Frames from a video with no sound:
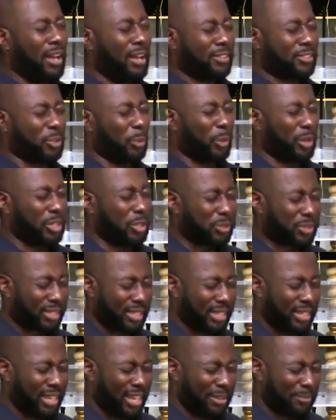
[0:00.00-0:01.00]
So when you
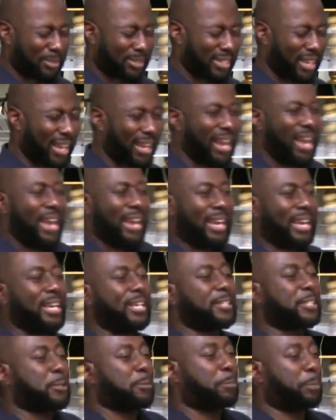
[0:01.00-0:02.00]
see him say
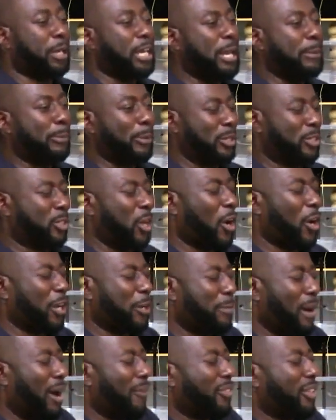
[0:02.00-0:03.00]
his people, he's talking
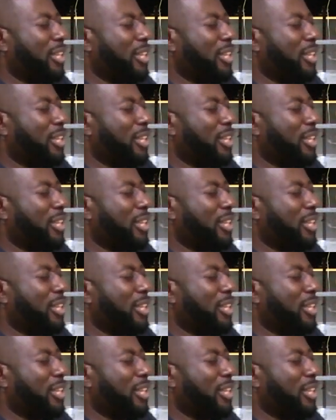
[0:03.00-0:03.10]
about